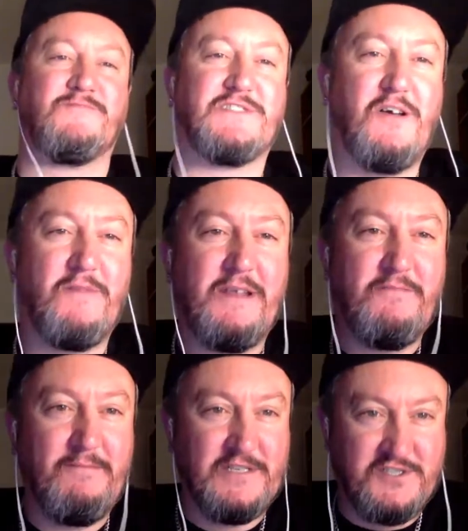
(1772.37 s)
So many
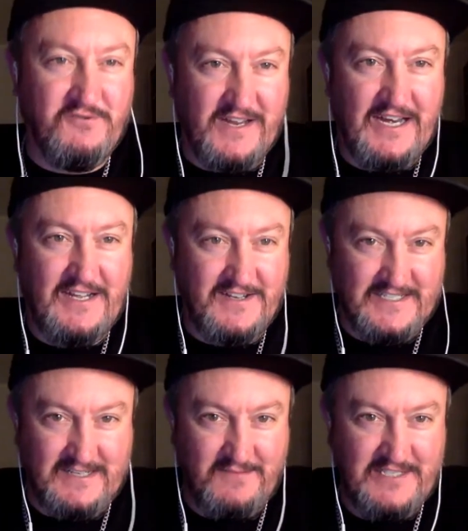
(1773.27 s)
people tuning in,
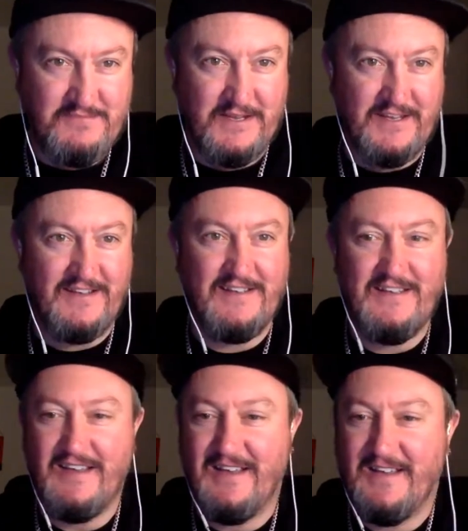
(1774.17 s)
guys. I must be
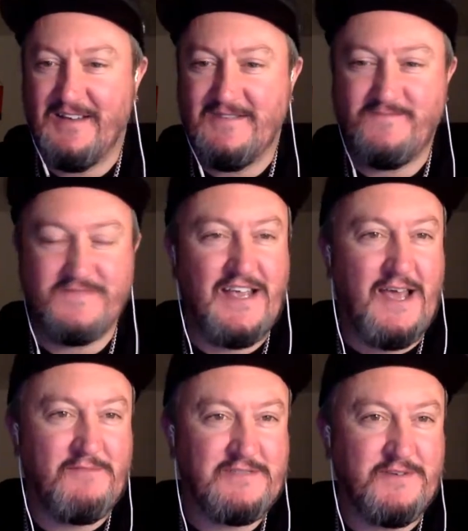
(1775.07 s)

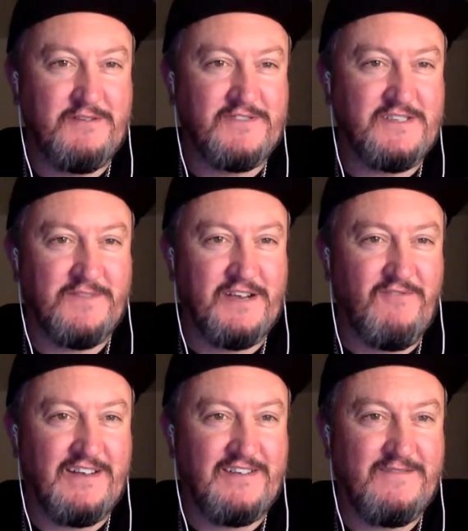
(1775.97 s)
doing something
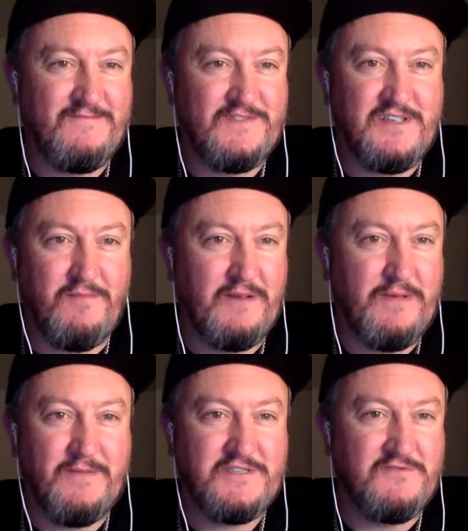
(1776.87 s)
right. So many
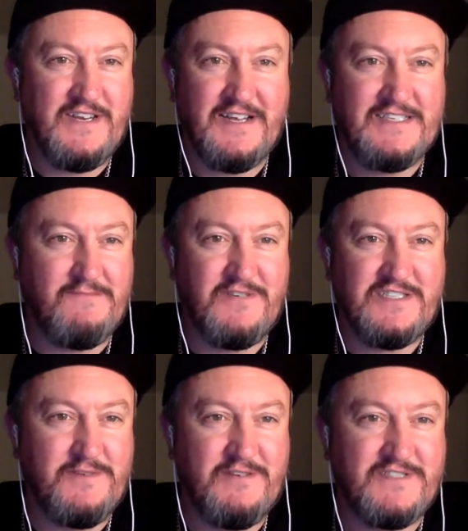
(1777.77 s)
people tuning in because I
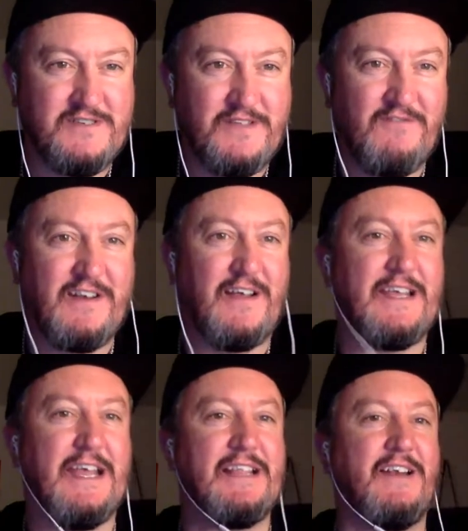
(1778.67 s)
must be doing something right. I
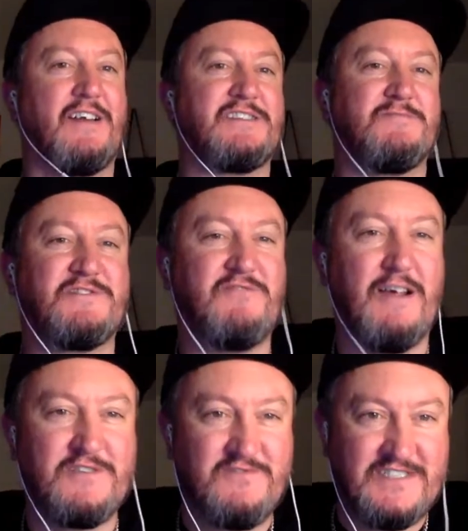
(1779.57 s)
gained a lot of
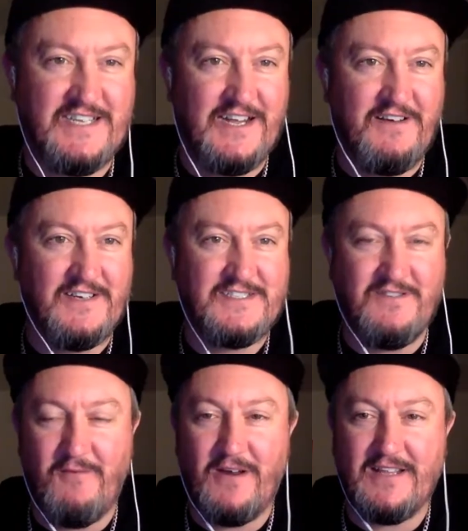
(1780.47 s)
subscribers recently, guys, so
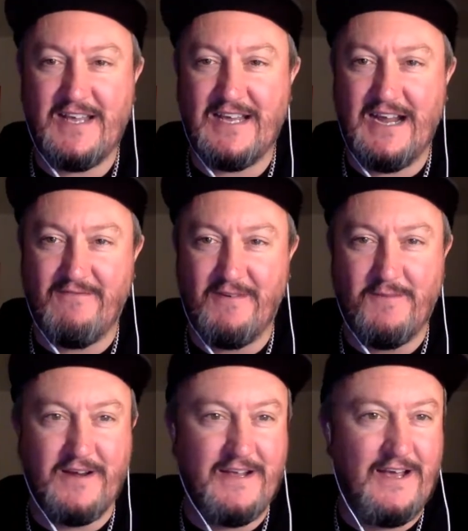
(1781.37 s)
I want to thank
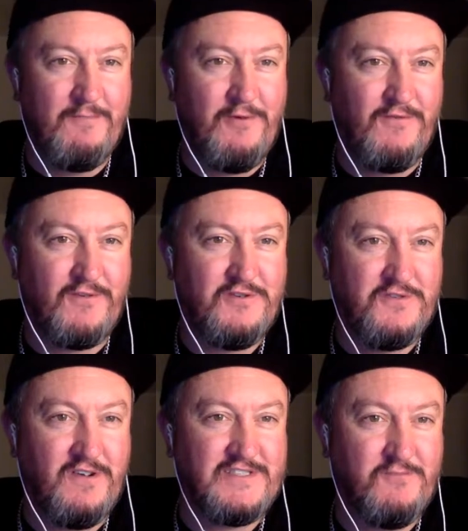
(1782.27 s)
everybody. I'm over
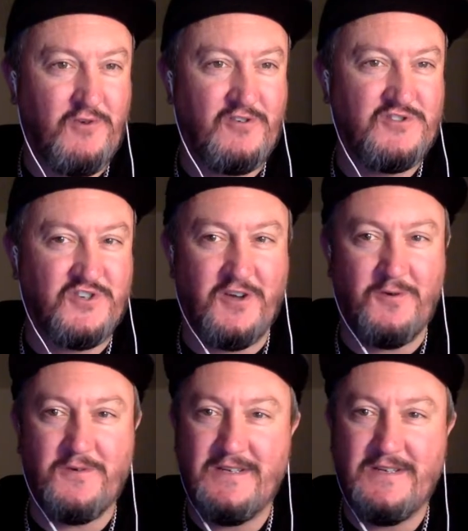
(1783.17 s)
2,100 now.